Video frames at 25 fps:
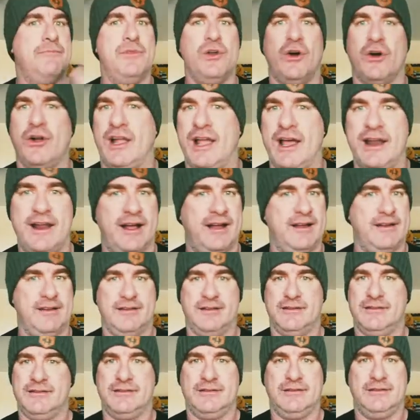I'm not going
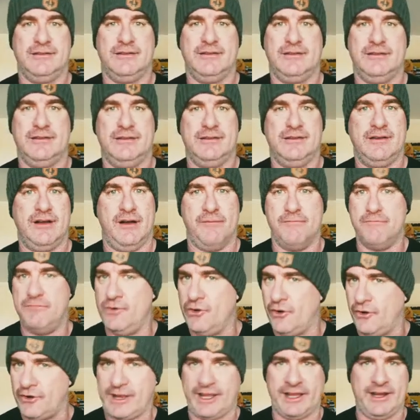
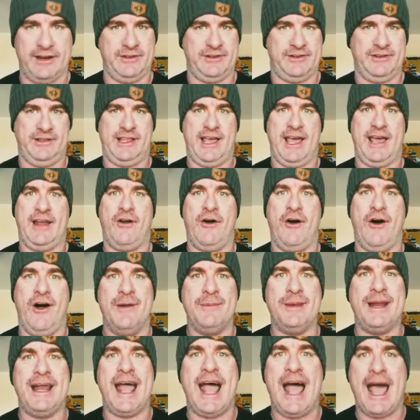to do that.
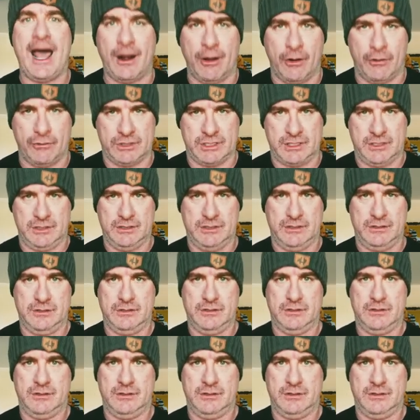I'm an adult.